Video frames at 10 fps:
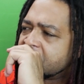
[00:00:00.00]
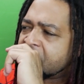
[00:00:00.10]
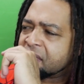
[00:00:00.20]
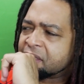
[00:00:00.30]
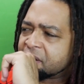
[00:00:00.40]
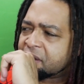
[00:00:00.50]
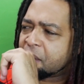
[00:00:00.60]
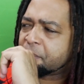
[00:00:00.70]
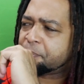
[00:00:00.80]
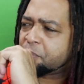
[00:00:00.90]
there
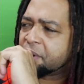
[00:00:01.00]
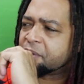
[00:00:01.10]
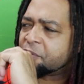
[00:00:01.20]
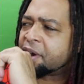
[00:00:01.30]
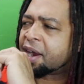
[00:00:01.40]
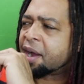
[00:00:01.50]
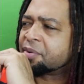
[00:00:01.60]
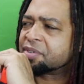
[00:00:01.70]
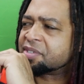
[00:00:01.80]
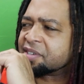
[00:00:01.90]
came a point where I
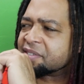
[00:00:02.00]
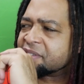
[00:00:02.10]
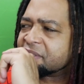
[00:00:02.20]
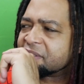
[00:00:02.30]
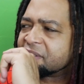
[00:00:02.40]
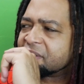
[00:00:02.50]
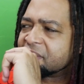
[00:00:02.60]
was just,